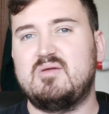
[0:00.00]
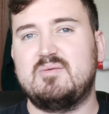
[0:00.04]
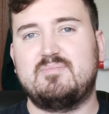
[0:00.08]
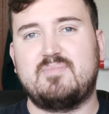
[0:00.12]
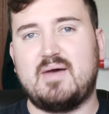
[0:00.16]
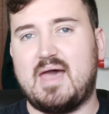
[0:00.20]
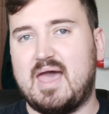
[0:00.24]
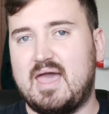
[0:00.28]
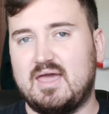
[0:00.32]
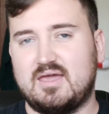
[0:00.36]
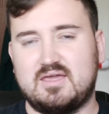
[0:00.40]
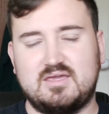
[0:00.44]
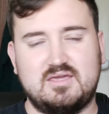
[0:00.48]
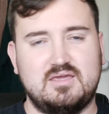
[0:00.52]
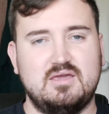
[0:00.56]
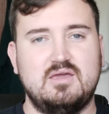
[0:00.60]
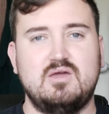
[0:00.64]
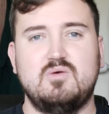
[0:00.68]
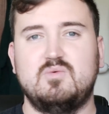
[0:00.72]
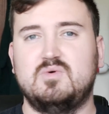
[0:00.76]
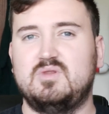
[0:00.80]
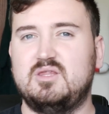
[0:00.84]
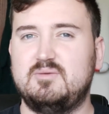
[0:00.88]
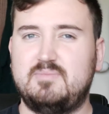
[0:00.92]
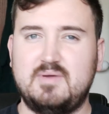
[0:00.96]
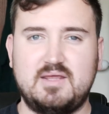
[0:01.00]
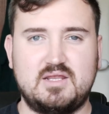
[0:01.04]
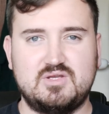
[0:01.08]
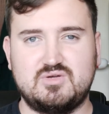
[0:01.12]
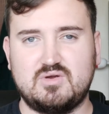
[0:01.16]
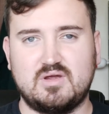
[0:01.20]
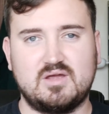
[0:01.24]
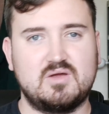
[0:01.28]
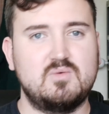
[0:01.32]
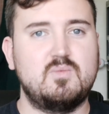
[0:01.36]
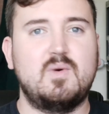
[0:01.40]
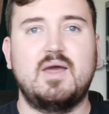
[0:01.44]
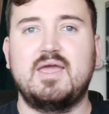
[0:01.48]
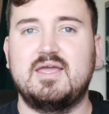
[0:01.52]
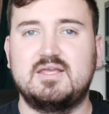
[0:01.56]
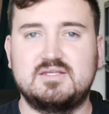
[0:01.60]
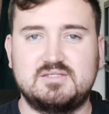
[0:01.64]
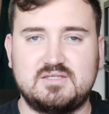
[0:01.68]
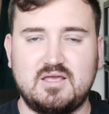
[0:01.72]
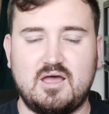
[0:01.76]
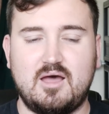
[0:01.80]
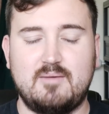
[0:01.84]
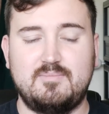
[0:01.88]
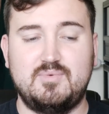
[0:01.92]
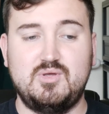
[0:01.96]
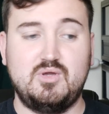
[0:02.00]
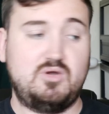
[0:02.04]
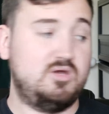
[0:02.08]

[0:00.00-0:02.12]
be back when the bearded dragon wakes up.